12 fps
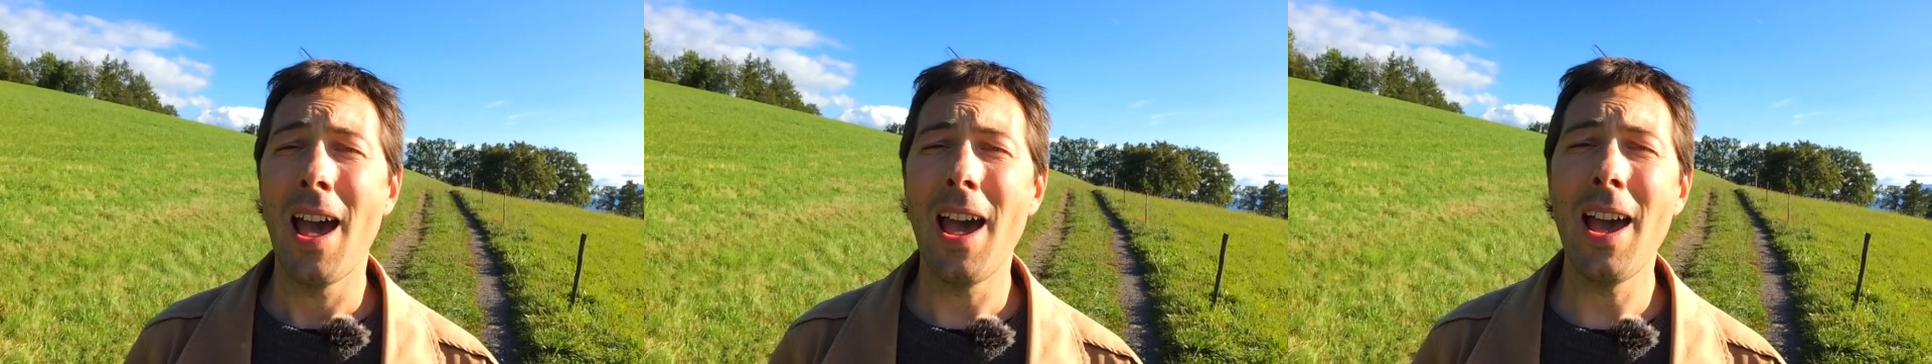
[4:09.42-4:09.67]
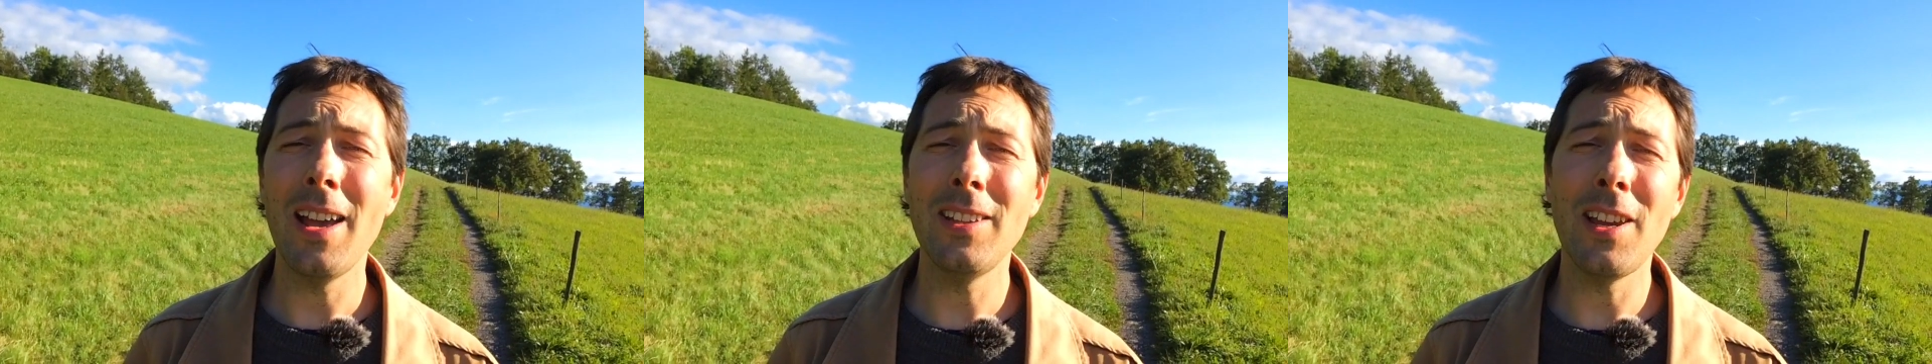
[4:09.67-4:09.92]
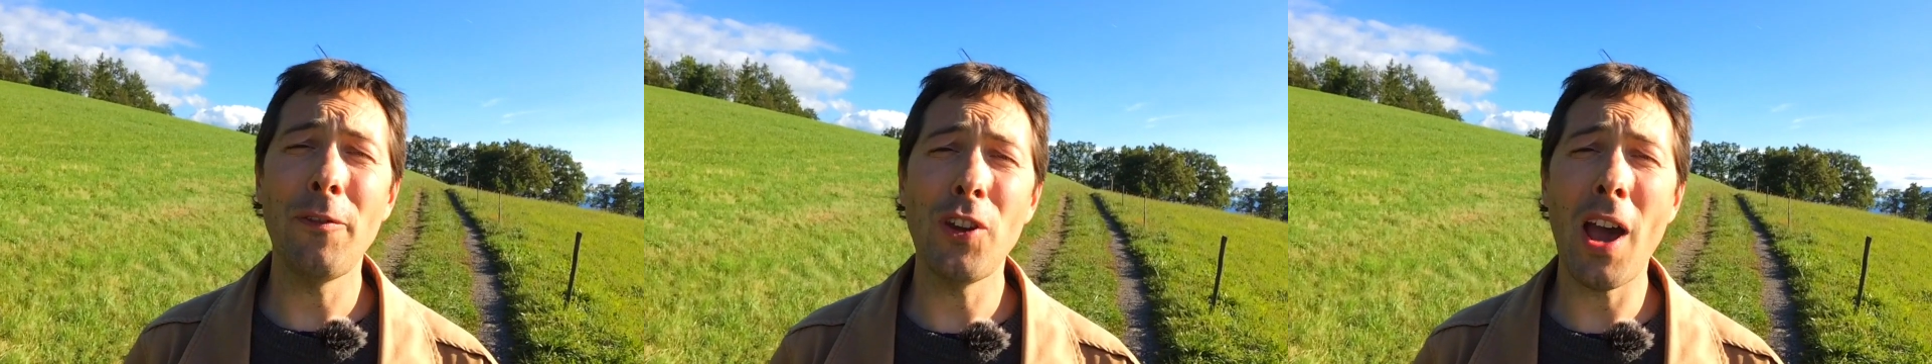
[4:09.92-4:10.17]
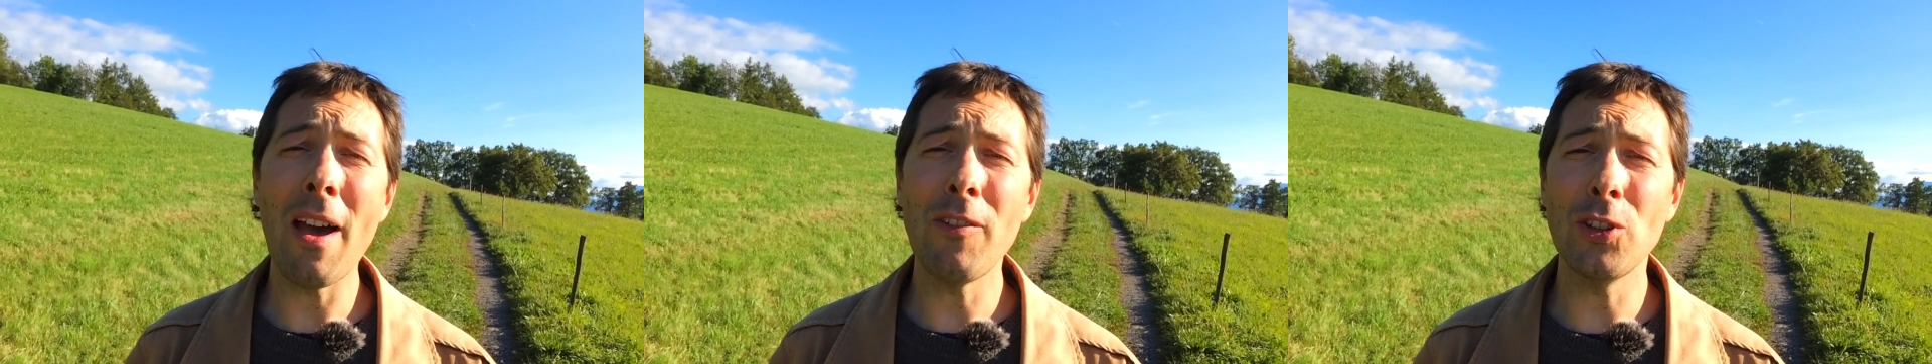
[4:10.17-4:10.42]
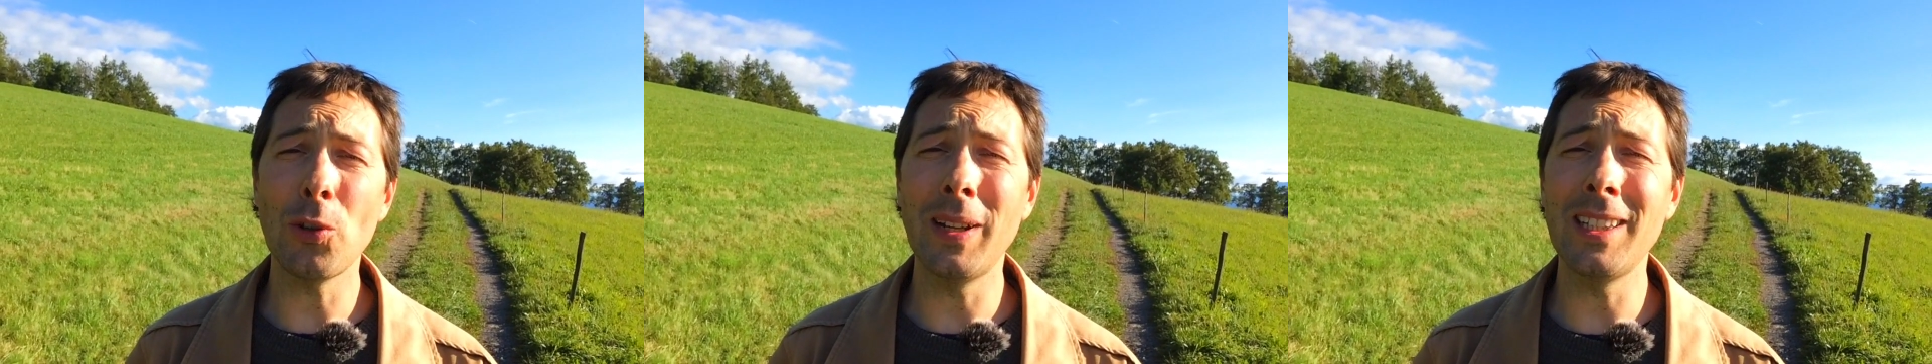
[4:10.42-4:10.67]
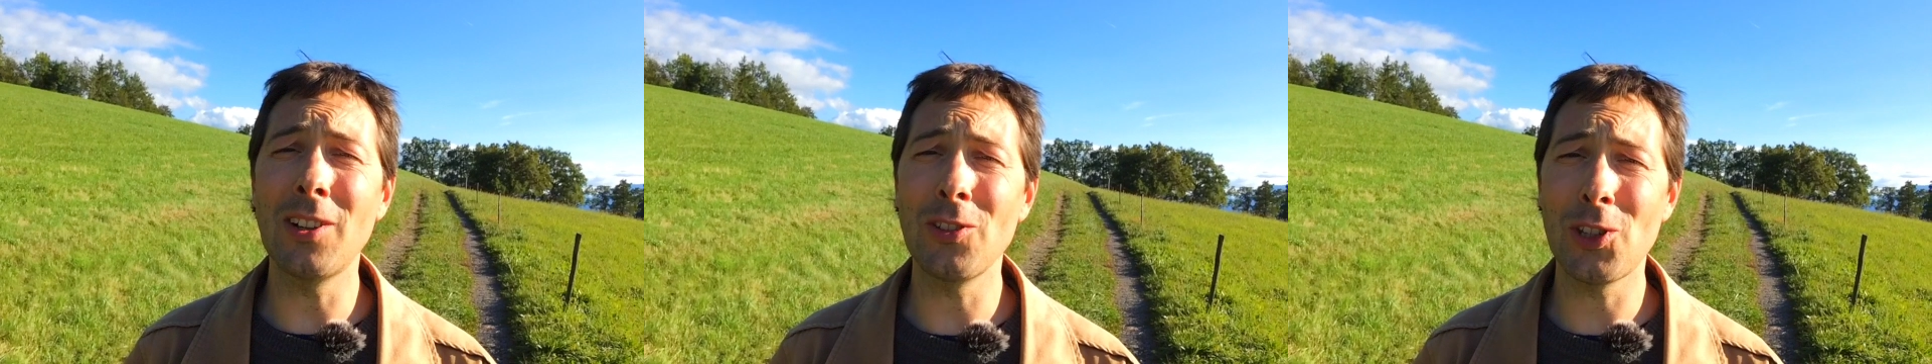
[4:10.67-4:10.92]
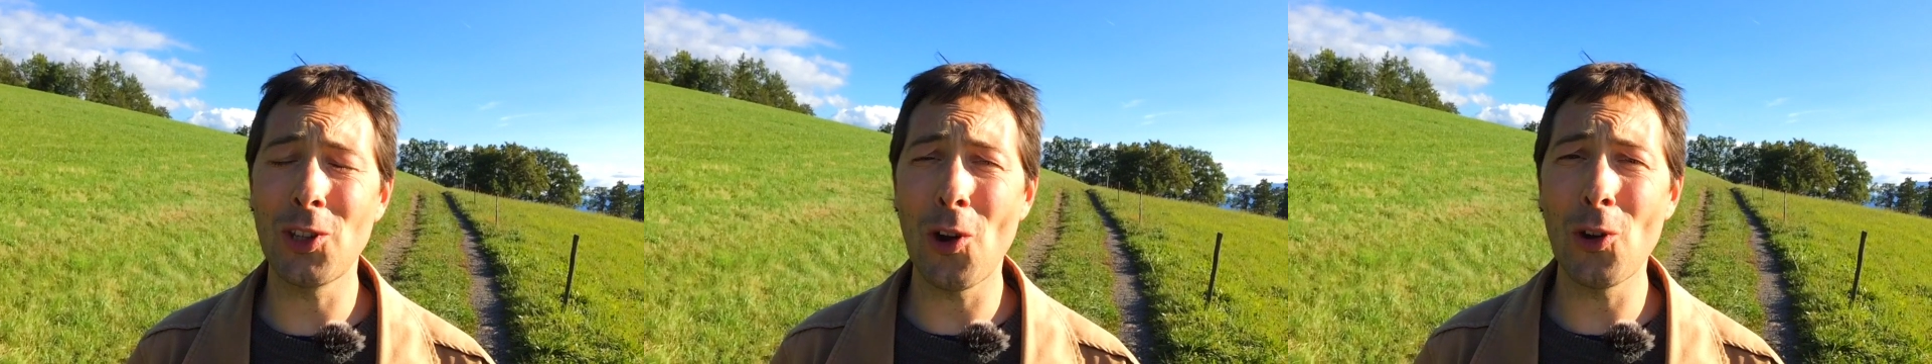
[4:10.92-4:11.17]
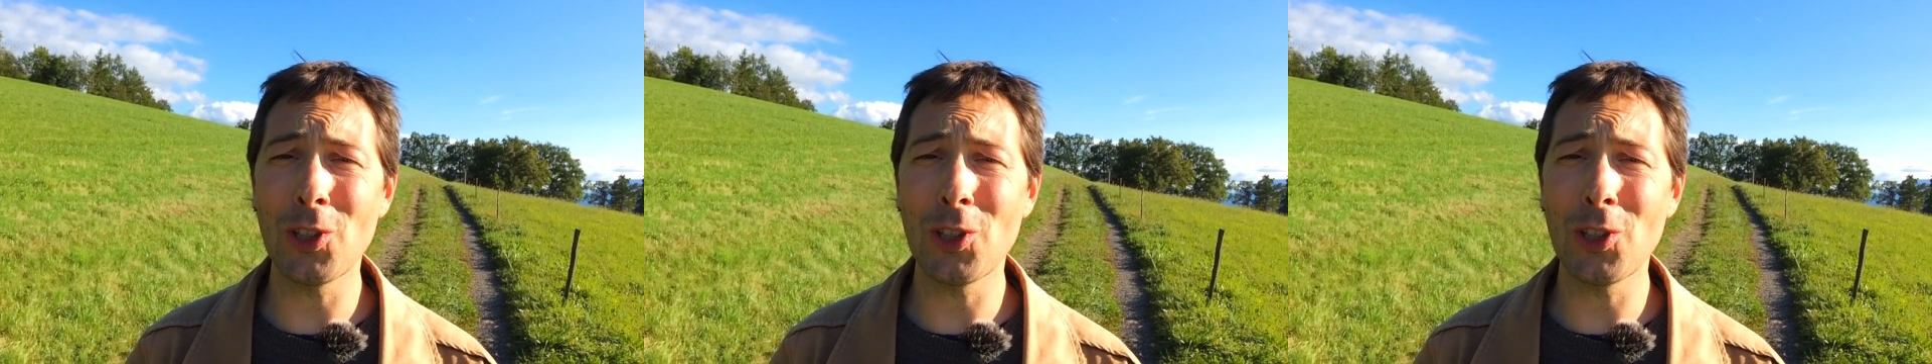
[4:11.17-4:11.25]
And if you haven't already done so,